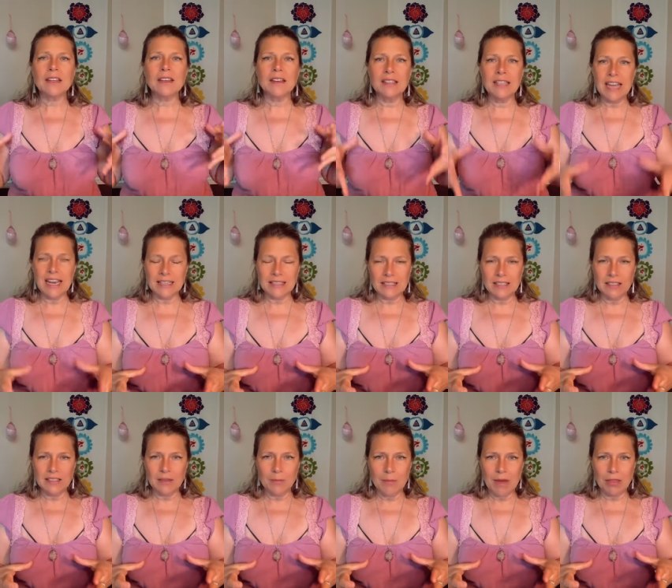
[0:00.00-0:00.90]

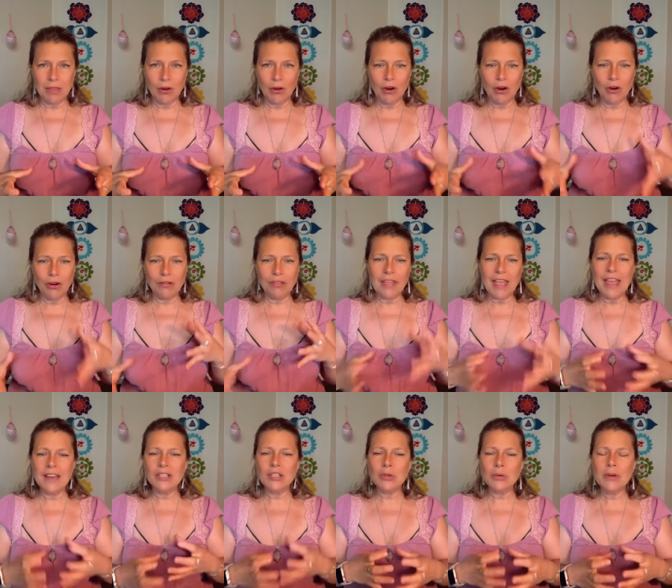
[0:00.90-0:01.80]
connecting to Mother Earth
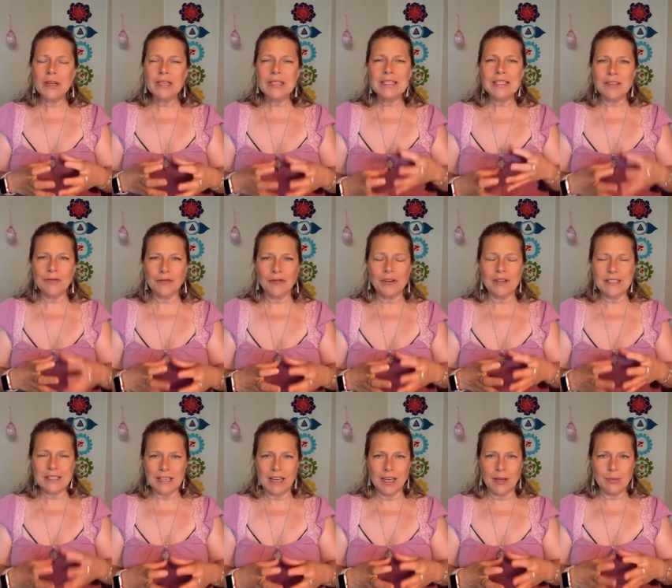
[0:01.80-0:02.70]
and doing
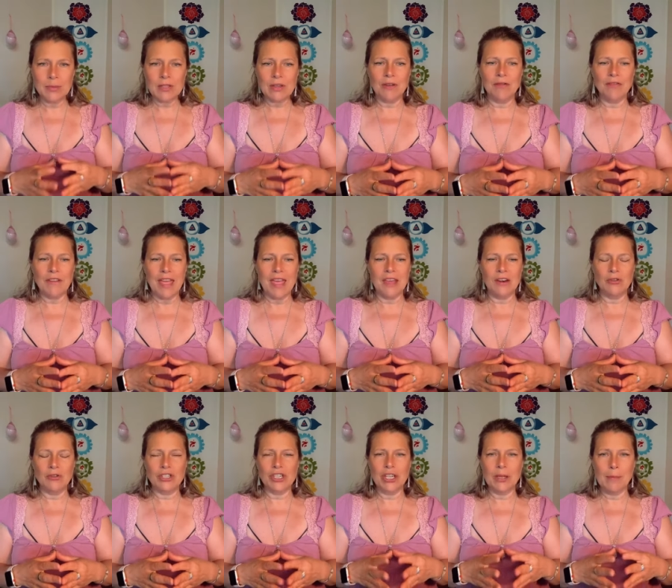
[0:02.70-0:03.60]
different types of
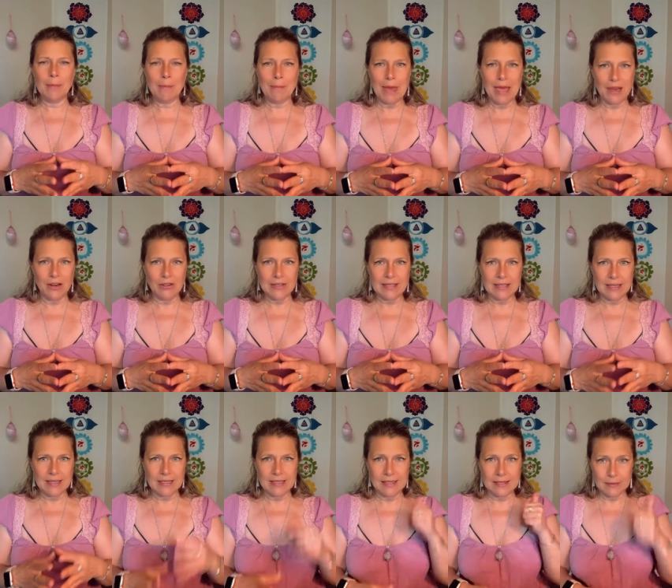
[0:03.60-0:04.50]
energy
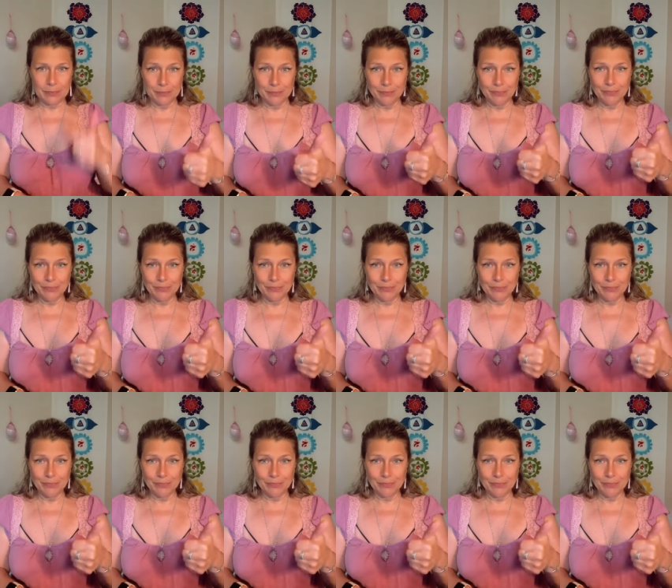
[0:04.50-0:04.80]
medicines.